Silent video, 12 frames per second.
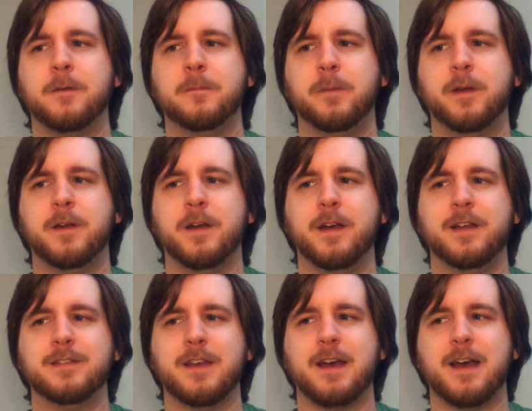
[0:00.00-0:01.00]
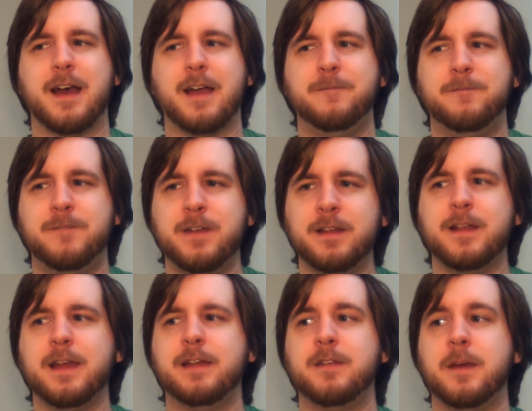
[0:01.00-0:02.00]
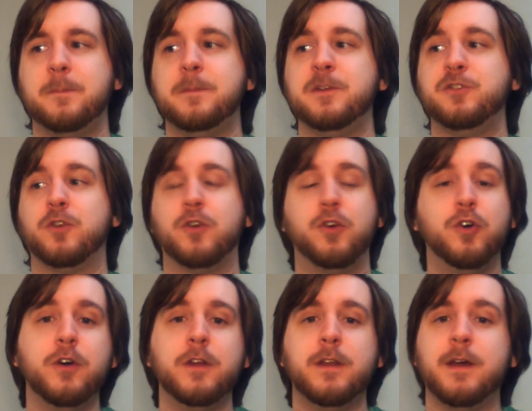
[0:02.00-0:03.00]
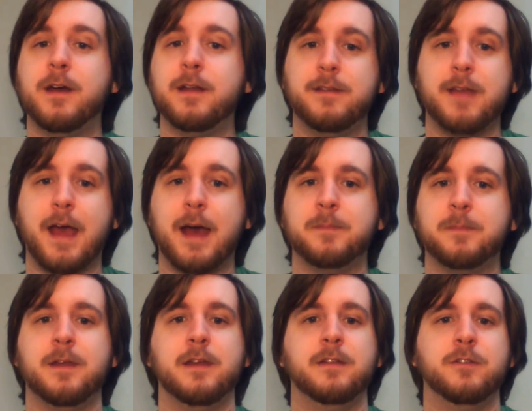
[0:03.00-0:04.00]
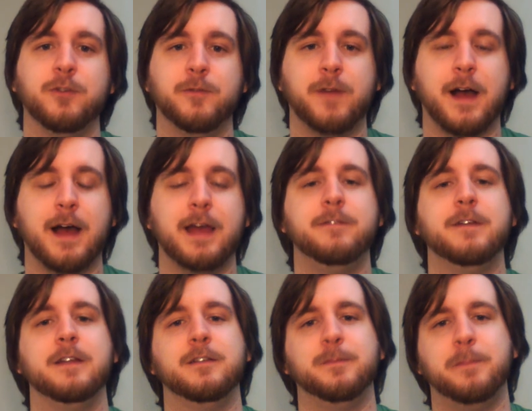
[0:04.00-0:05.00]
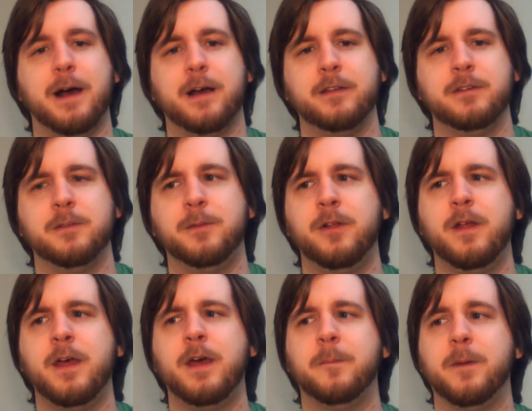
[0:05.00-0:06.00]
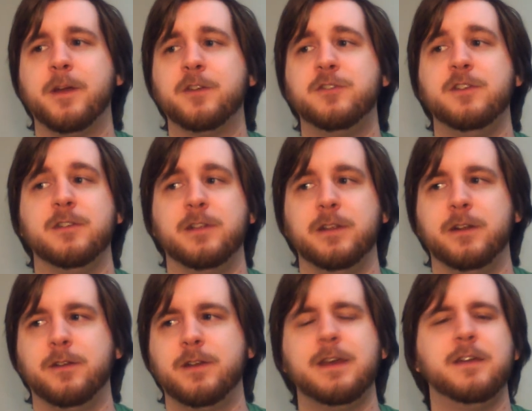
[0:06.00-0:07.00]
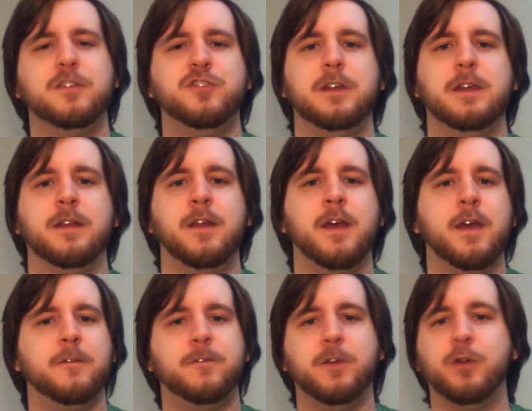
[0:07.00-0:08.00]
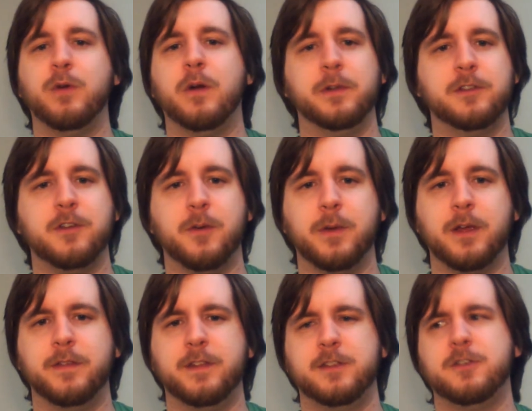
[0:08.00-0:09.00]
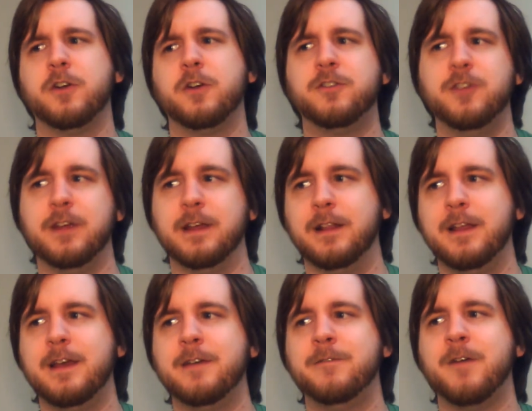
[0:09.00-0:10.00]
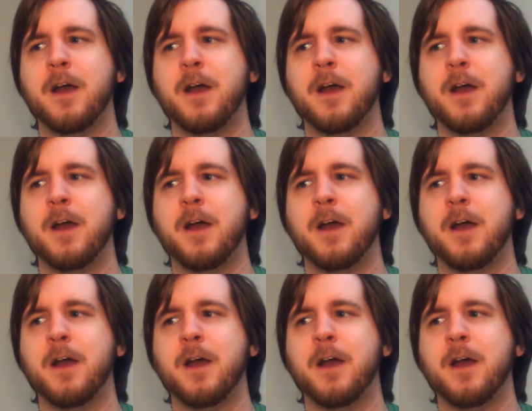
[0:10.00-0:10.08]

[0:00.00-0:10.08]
because I feel like Tempest could adapt and survive. It's possible because she's a little kid. She could figure out what's going on this arc. She could live,